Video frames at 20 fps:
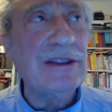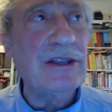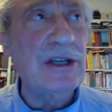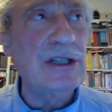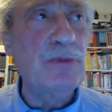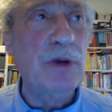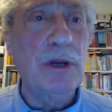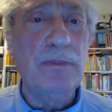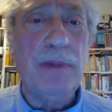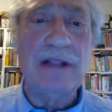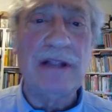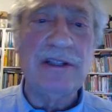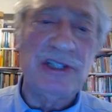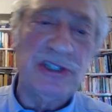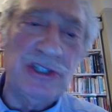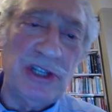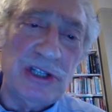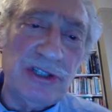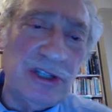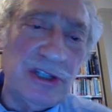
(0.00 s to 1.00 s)
tactics book by
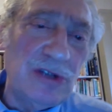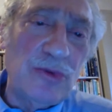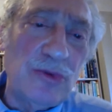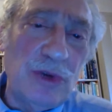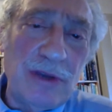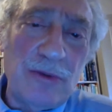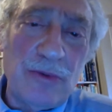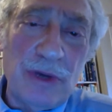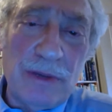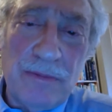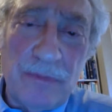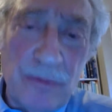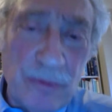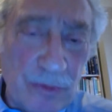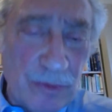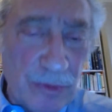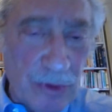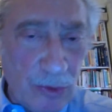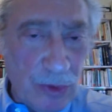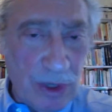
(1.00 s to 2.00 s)
Lisitsyn
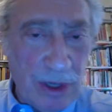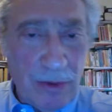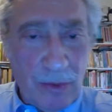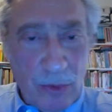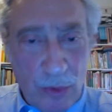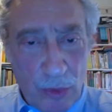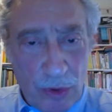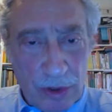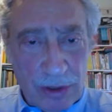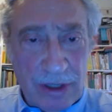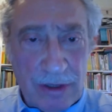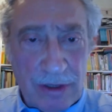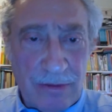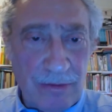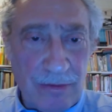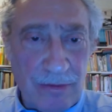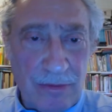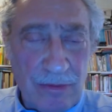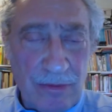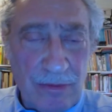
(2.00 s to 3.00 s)
we
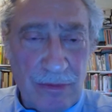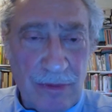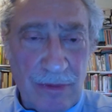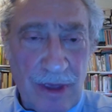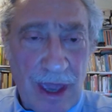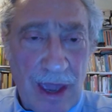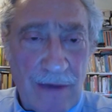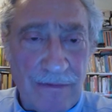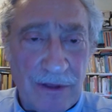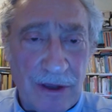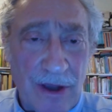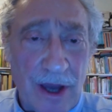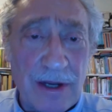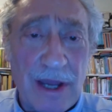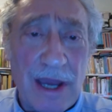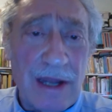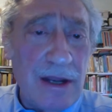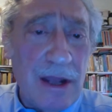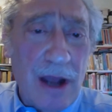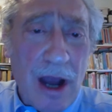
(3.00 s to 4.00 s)
worked
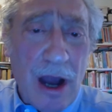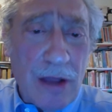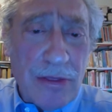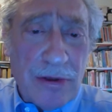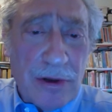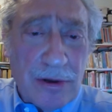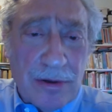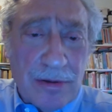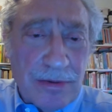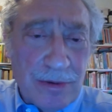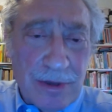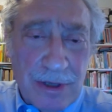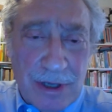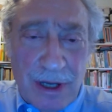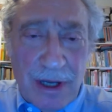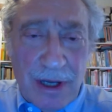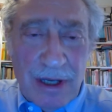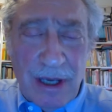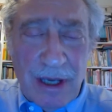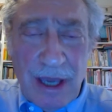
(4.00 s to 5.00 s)
carefully on, and other
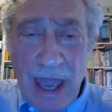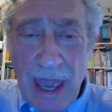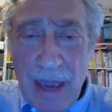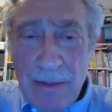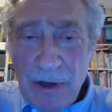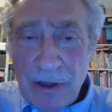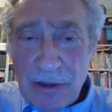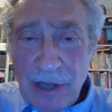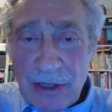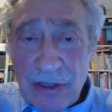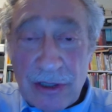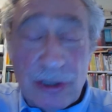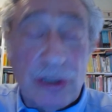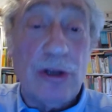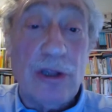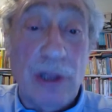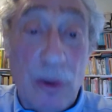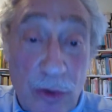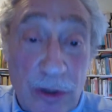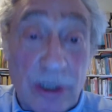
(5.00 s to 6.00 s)
game
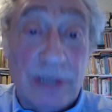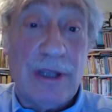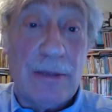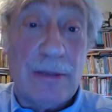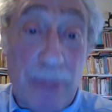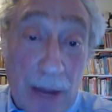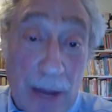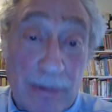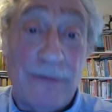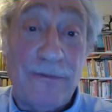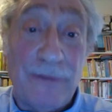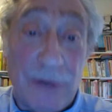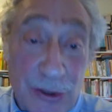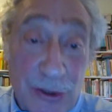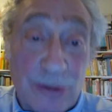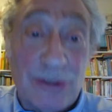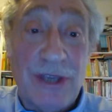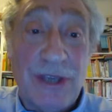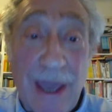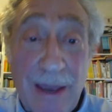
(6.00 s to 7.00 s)
collections. Certainly we looked at Bobby
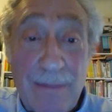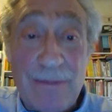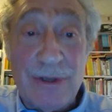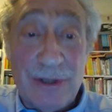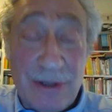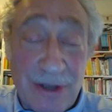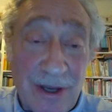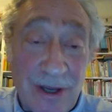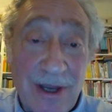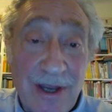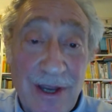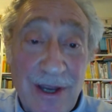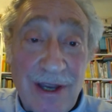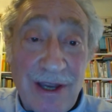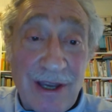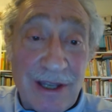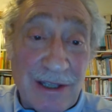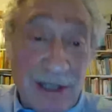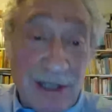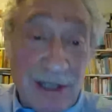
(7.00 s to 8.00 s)
Fischer's games
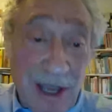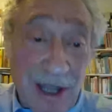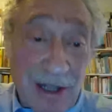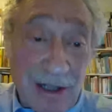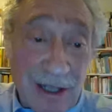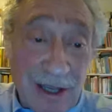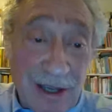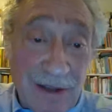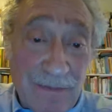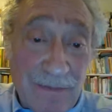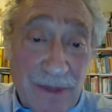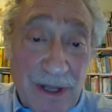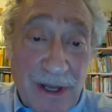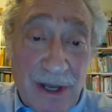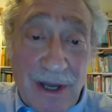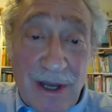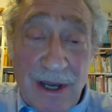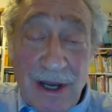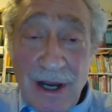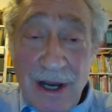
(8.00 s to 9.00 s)
intently
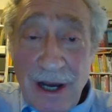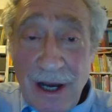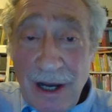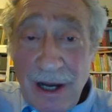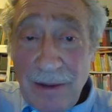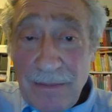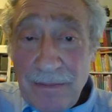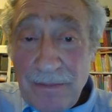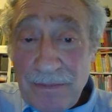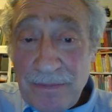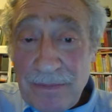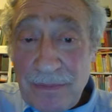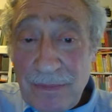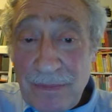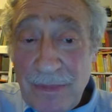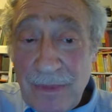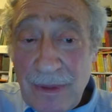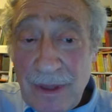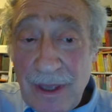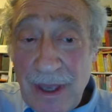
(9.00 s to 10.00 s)

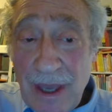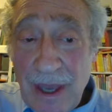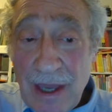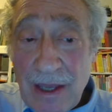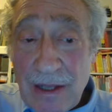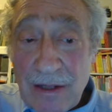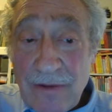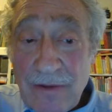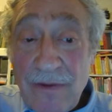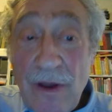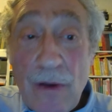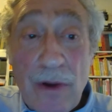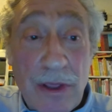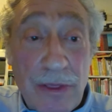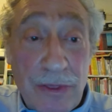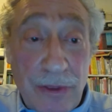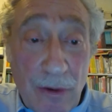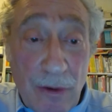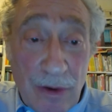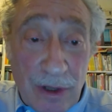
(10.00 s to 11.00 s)
and
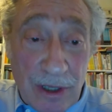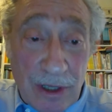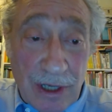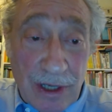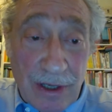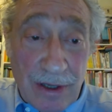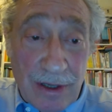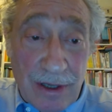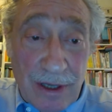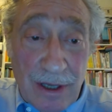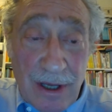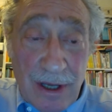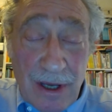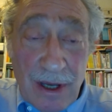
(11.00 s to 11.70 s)
very thoroughly.